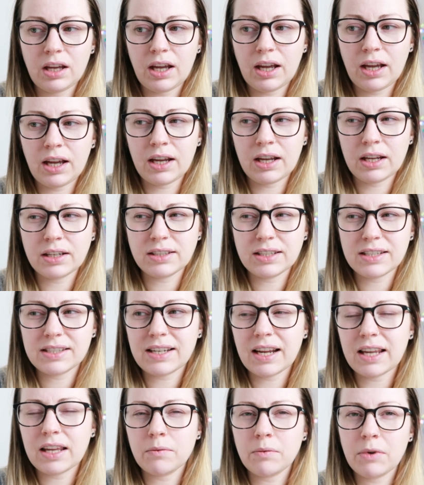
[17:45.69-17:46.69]
And it's
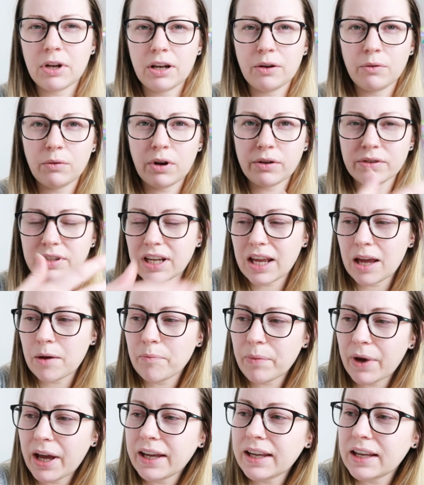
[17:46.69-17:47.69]
taken me a little while to
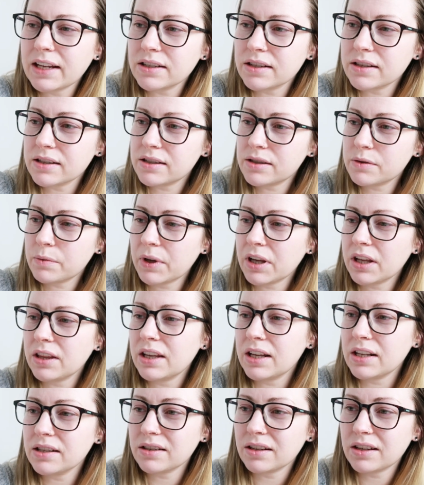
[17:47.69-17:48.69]
get back into the swing of
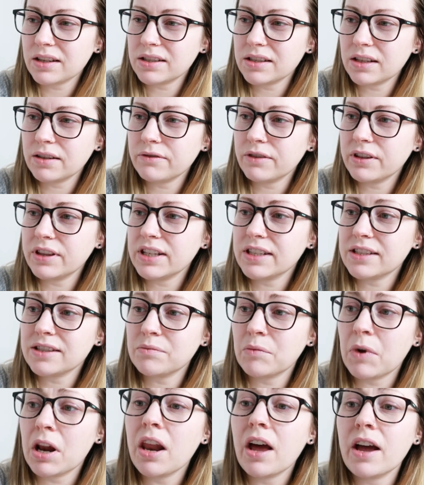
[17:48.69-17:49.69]
things, and considering this
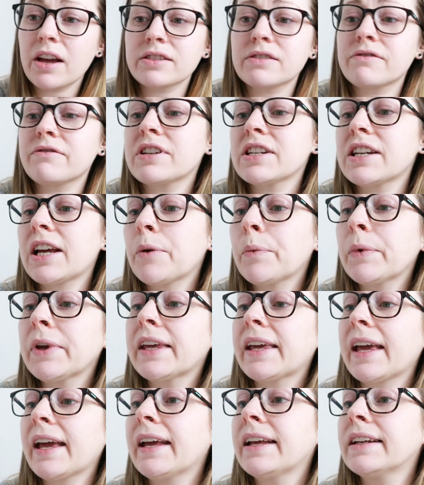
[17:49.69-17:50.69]
is my last three day
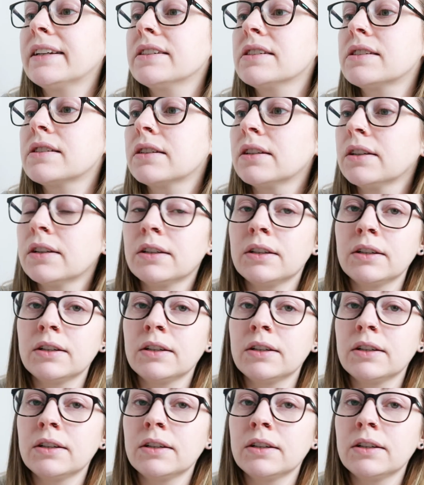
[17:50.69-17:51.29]
weekend,